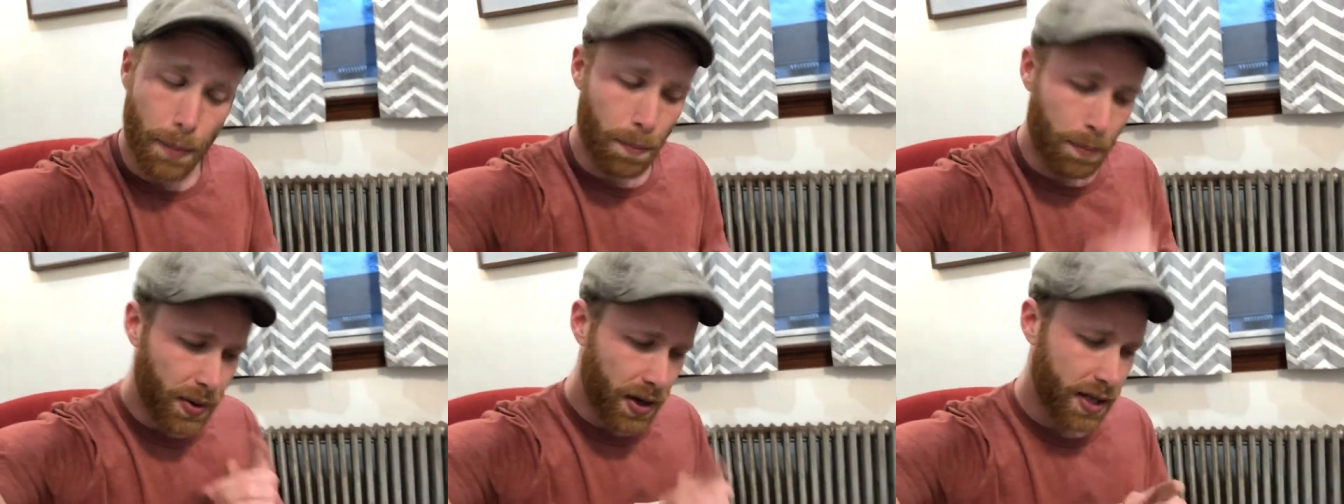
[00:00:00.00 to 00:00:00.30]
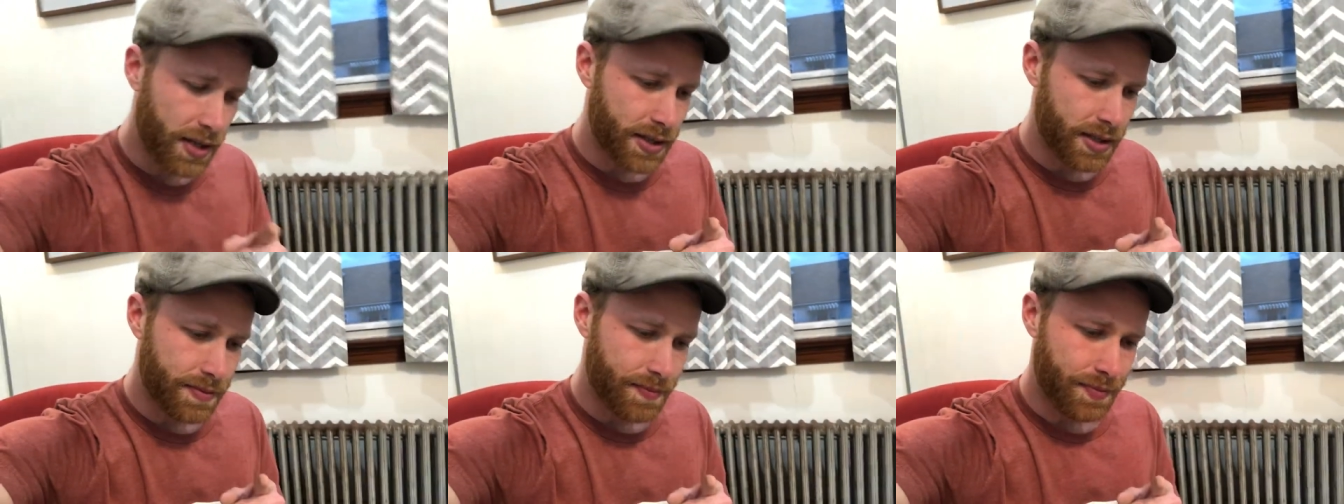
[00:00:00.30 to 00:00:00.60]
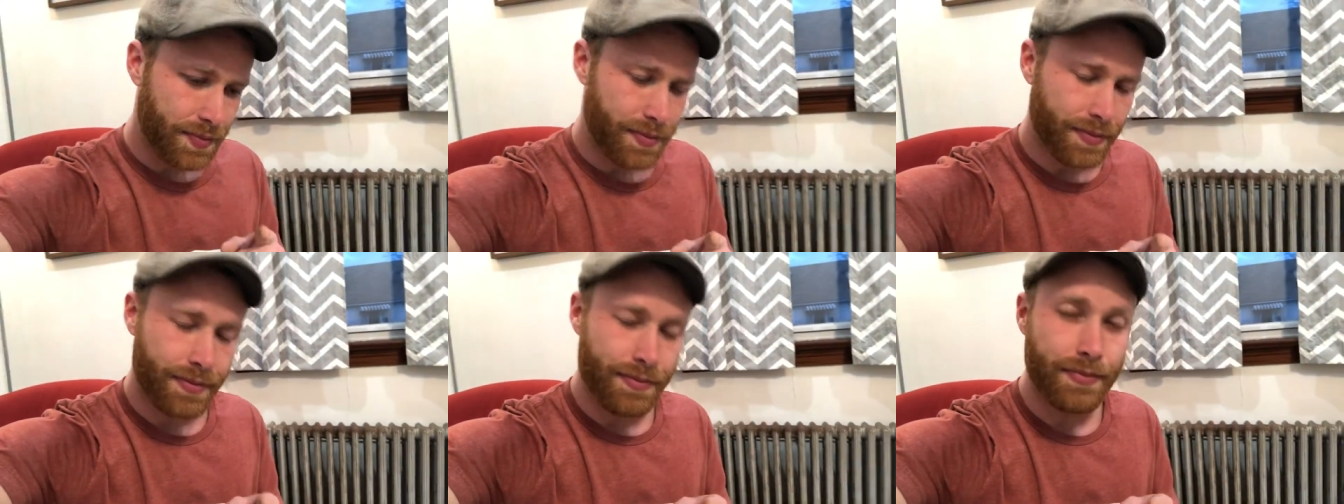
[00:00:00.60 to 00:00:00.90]
But
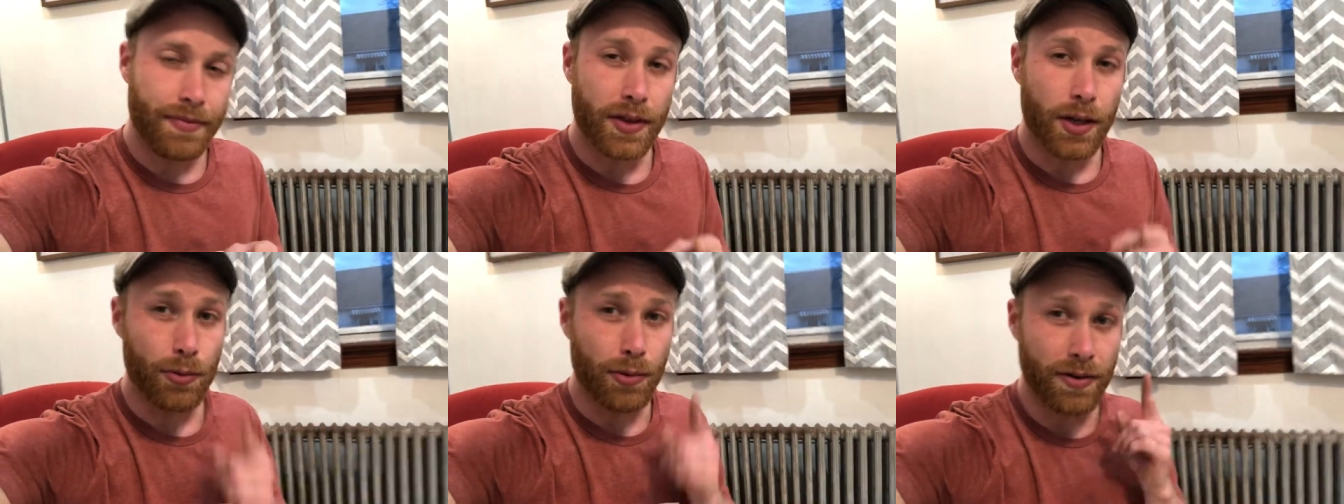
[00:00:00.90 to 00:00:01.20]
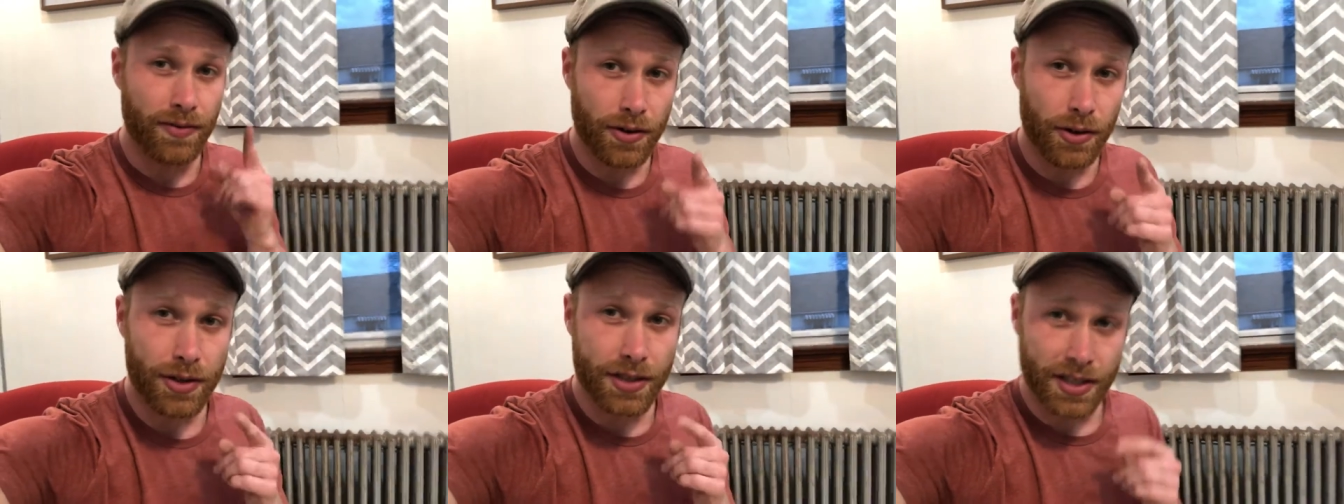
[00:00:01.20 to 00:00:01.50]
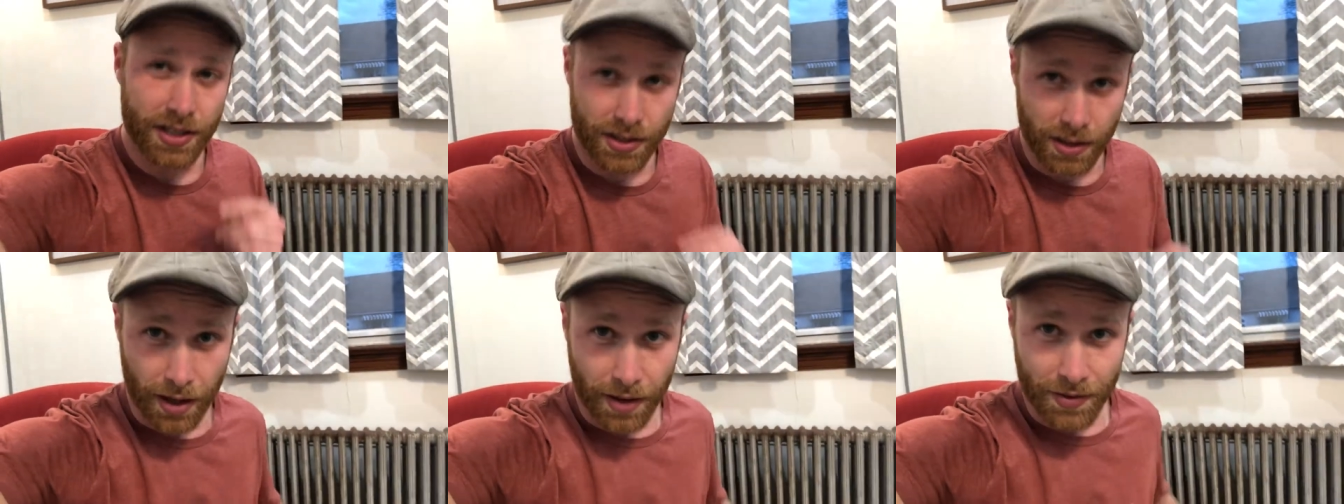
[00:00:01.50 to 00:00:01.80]
the reverse
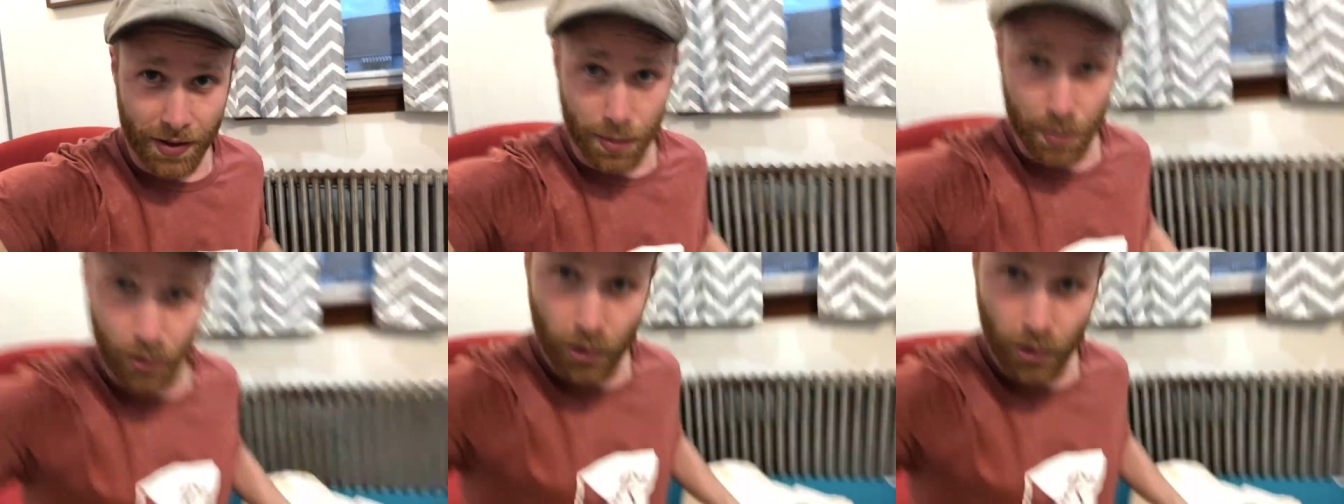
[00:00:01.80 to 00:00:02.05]
is often